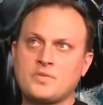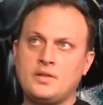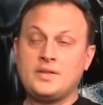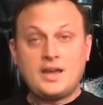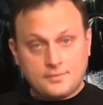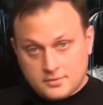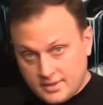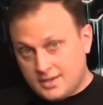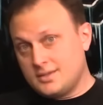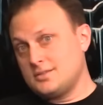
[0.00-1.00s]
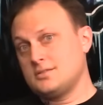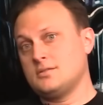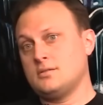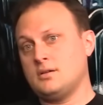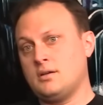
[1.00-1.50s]
And then after that,
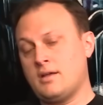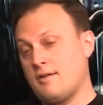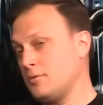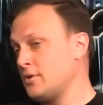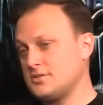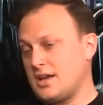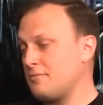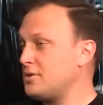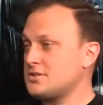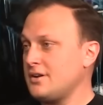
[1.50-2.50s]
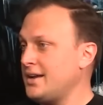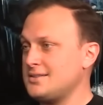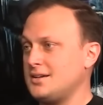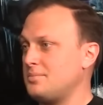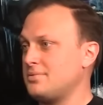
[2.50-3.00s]
everyone just kind of puts their
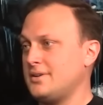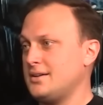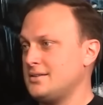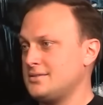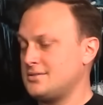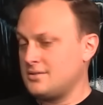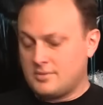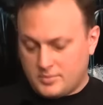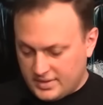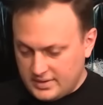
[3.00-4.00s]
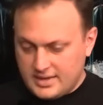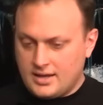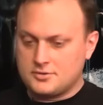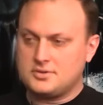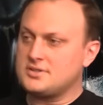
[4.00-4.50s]
hands up within the
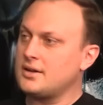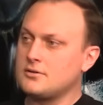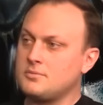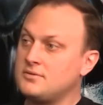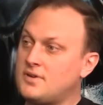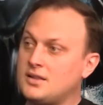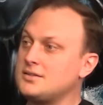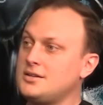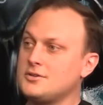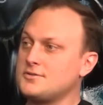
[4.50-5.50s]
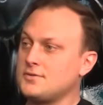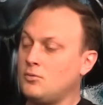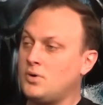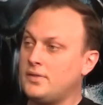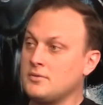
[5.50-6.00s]
encounter design group and volunteers for
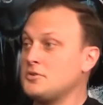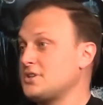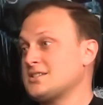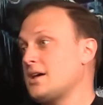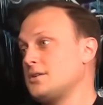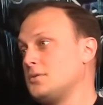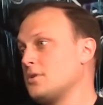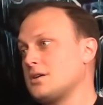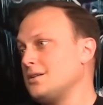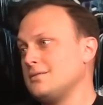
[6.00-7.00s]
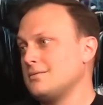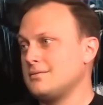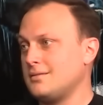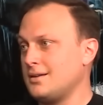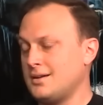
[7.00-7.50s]
what they're most excited to work on.
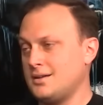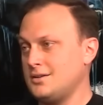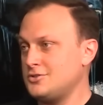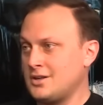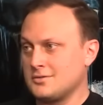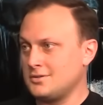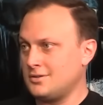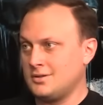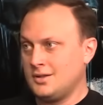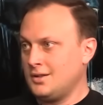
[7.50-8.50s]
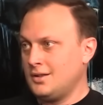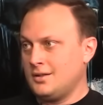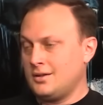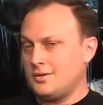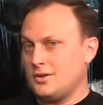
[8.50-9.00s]
And in general,
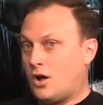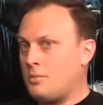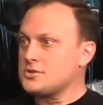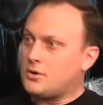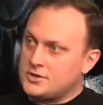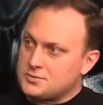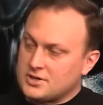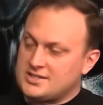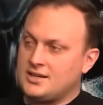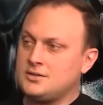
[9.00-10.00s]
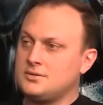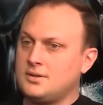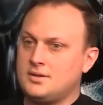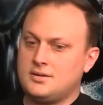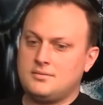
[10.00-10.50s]
it almost always works out
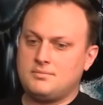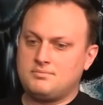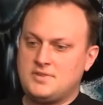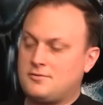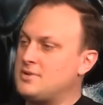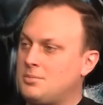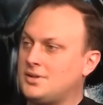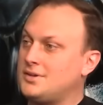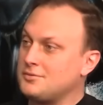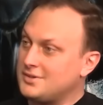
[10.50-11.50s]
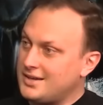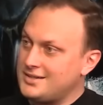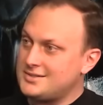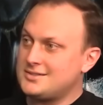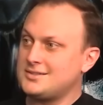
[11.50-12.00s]
that different people have different
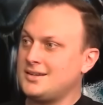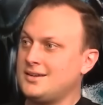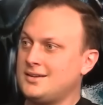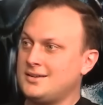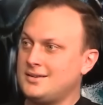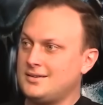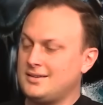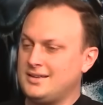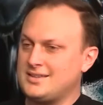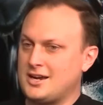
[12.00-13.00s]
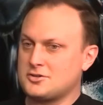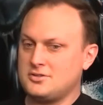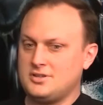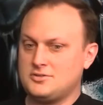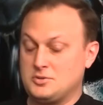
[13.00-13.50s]
tastes, and it's
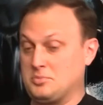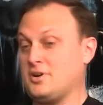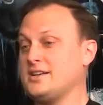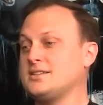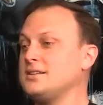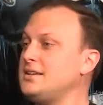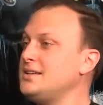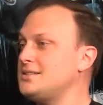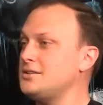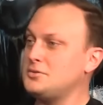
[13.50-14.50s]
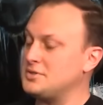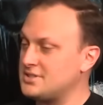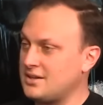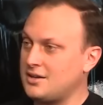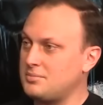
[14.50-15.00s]
actually surprisingly easy to
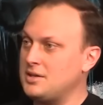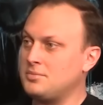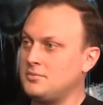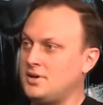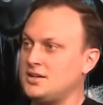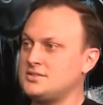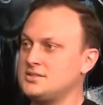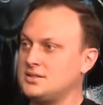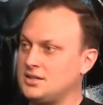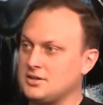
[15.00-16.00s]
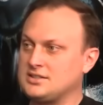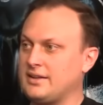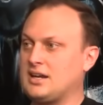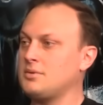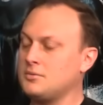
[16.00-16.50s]
assign people bosses that they're
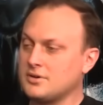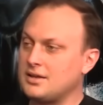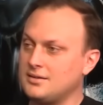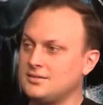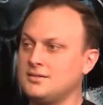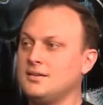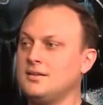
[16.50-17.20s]
excited about working on.